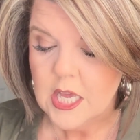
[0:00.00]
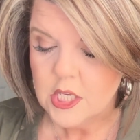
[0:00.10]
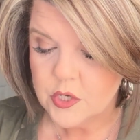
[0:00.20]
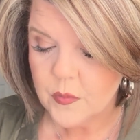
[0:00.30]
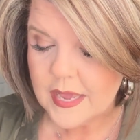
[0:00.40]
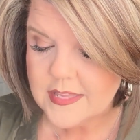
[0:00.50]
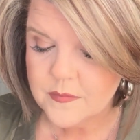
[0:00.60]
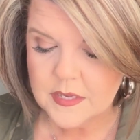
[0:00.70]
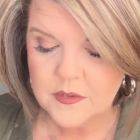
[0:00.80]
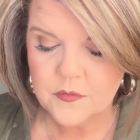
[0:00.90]
To raise
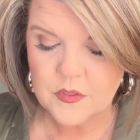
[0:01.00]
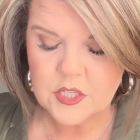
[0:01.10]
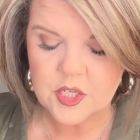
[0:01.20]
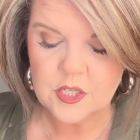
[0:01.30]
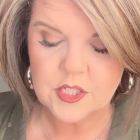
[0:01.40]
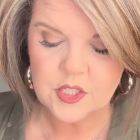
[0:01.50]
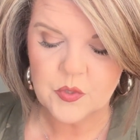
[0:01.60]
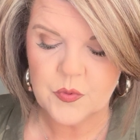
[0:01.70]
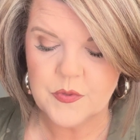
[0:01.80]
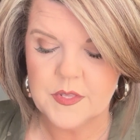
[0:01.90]
money for the church in
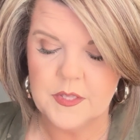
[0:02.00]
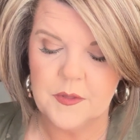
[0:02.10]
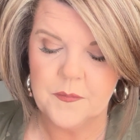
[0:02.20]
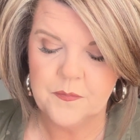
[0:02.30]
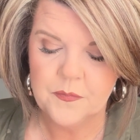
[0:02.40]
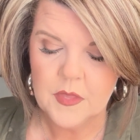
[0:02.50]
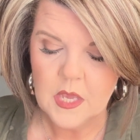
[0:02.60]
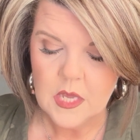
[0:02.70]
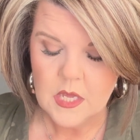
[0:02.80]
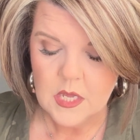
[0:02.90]
Jerusalem.
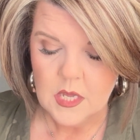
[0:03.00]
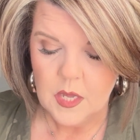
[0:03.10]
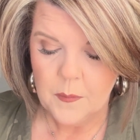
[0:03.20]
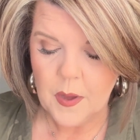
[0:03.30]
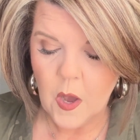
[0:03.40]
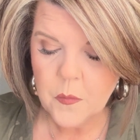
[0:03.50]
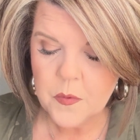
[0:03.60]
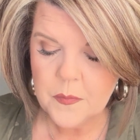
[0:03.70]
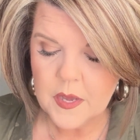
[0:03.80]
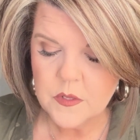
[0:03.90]
Paul
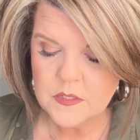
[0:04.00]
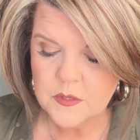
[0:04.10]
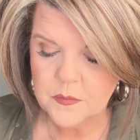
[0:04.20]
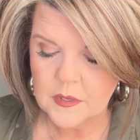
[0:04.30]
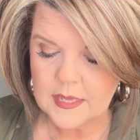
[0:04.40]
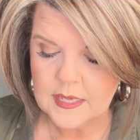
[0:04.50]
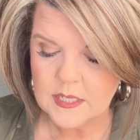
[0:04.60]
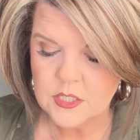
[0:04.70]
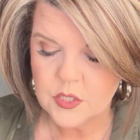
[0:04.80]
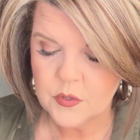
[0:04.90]
proposed a
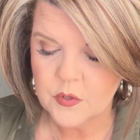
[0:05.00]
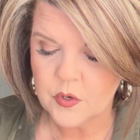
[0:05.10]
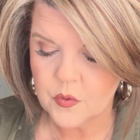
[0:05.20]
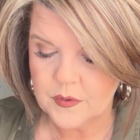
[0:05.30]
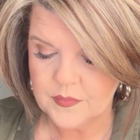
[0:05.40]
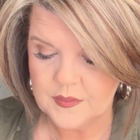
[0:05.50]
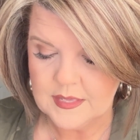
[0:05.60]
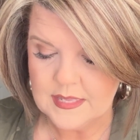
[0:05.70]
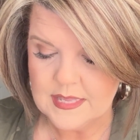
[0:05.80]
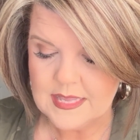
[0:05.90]
plan to the
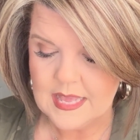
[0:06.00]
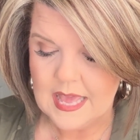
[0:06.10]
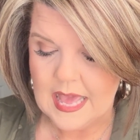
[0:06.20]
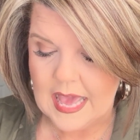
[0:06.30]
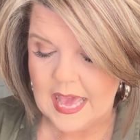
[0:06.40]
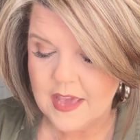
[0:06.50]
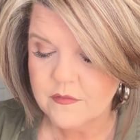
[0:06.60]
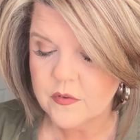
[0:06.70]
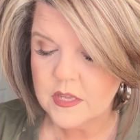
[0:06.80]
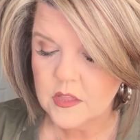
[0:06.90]
Corinthians.
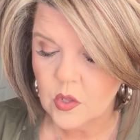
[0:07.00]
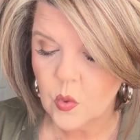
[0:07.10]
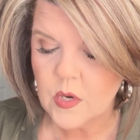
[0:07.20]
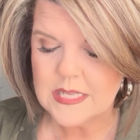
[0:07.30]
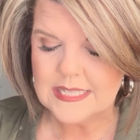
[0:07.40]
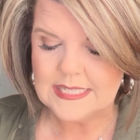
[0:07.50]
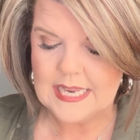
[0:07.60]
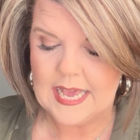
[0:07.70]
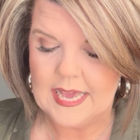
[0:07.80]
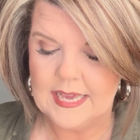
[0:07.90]
Every Lord's
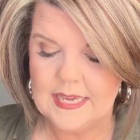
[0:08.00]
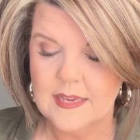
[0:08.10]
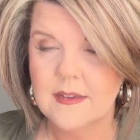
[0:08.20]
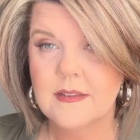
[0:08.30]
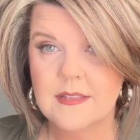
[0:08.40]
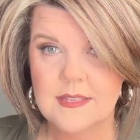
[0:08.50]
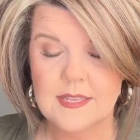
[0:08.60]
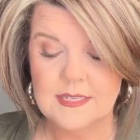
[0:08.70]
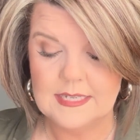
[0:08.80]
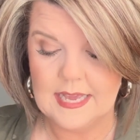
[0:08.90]
Day,
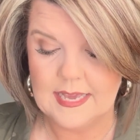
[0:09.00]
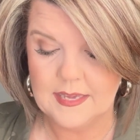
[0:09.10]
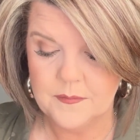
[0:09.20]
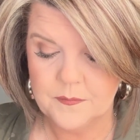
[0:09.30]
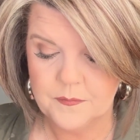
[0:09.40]
Sunday,